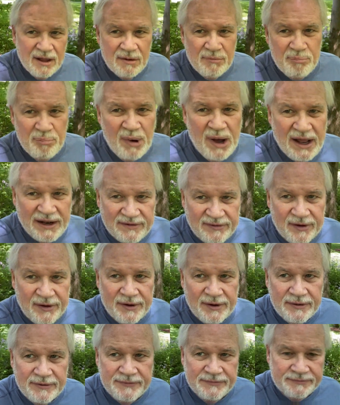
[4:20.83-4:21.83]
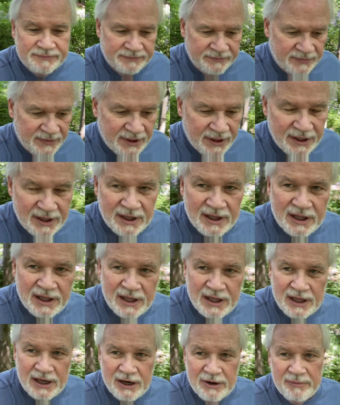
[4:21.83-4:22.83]
But
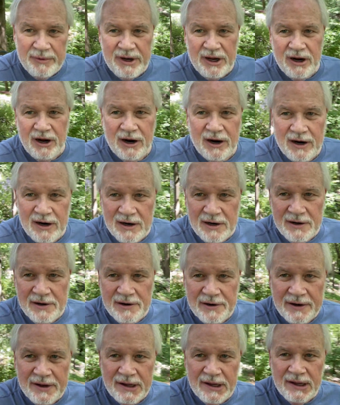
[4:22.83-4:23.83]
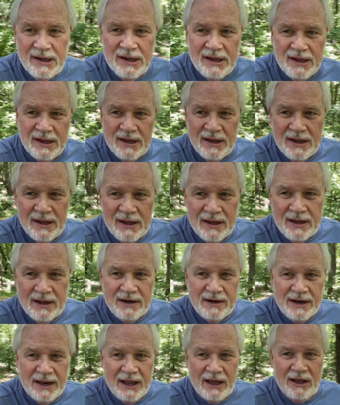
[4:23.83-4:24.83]
here we are
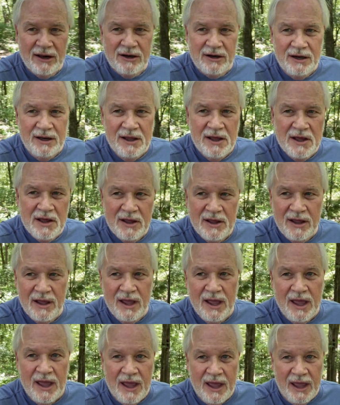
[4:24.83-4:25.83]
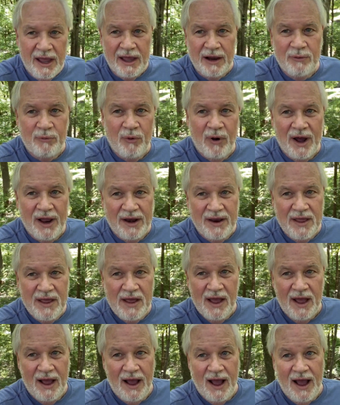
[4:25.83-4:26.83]
down in what
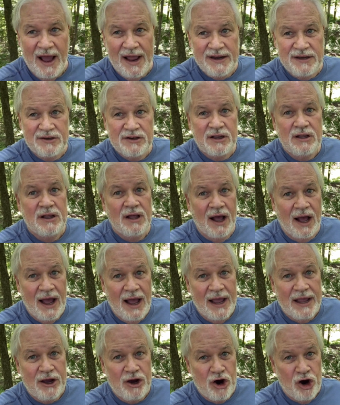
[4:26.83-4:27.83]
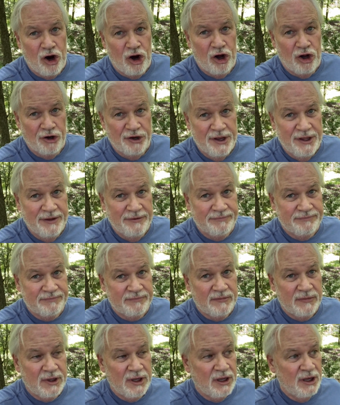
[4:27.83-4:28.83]
I called
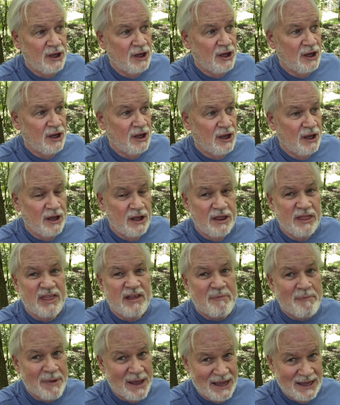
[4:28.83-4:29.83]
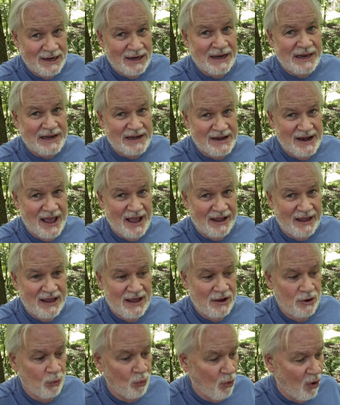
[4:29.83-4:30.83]
the manly deck.
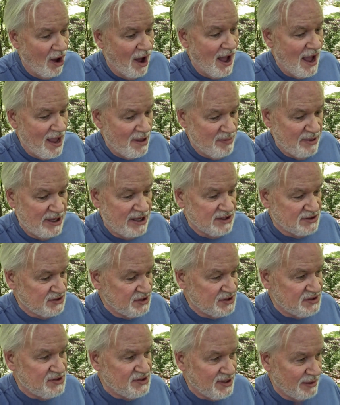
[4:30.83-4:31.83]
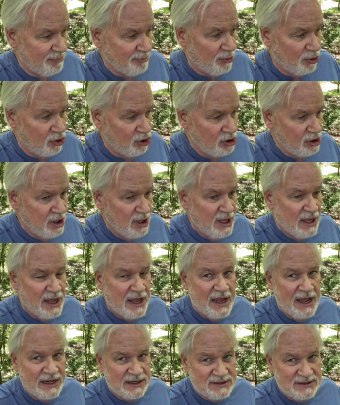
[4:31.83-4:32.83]
Why? Because it's simple.
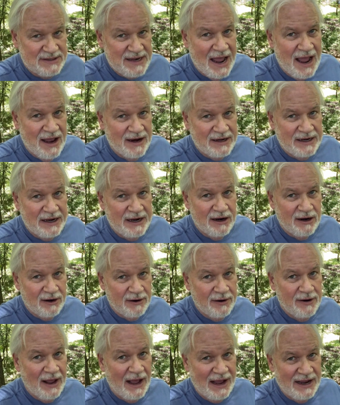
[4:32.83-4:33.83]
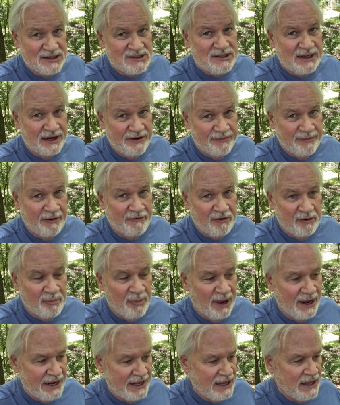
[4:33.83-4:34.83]
It's down here, isolated from
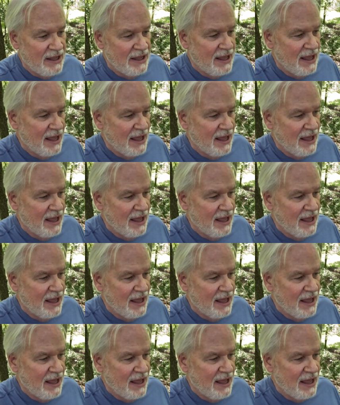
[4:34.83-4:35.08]
everybody.